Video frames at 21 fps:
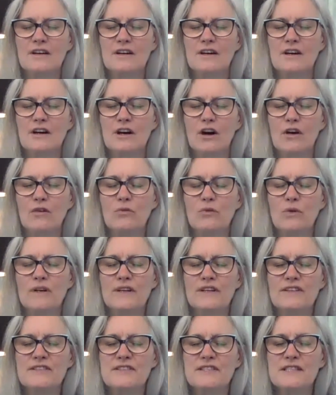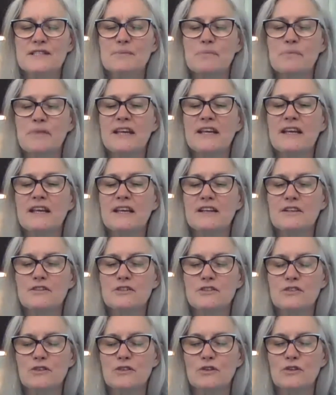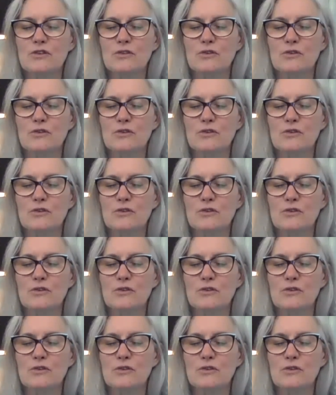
of what is speaking to you